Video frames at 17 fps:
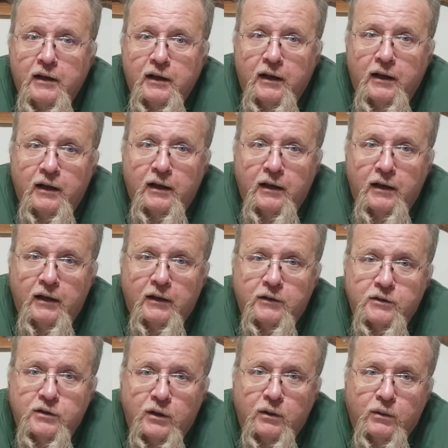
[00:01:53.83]
Uh,
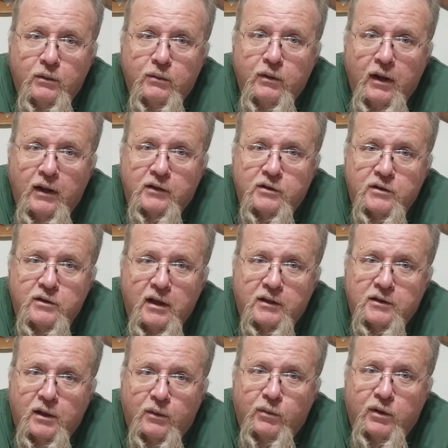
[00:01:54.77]
so that's
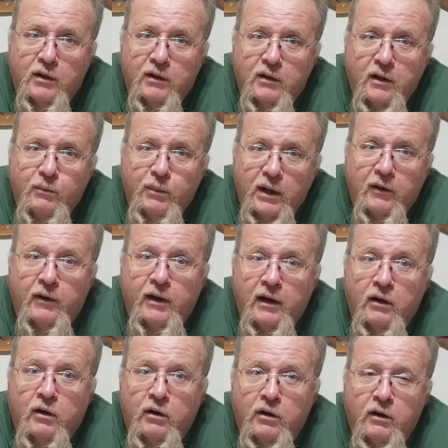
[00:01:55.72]
that's something that they've been
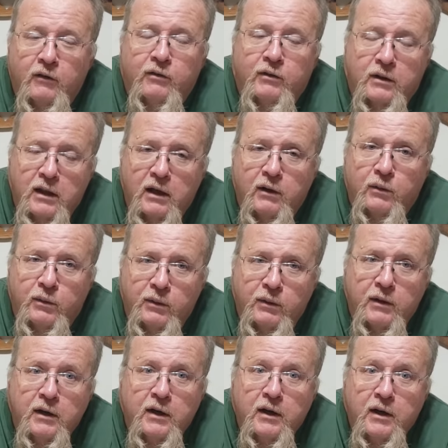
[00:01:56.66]
around long enough that they were
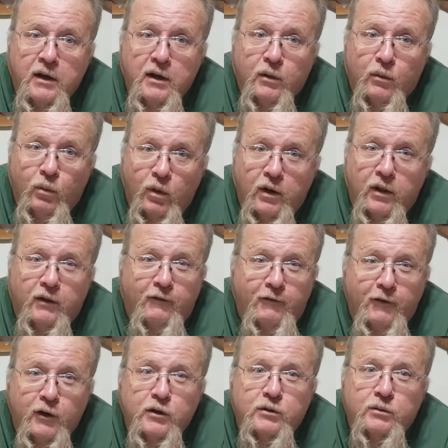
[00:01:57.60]
one of the
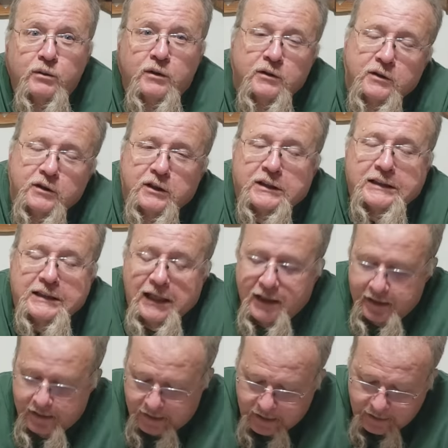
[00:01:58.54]
first ones to
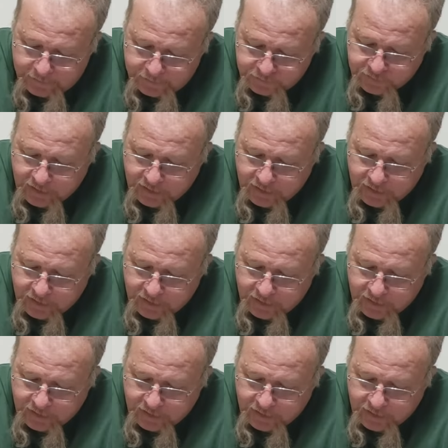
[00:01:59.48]
sign that.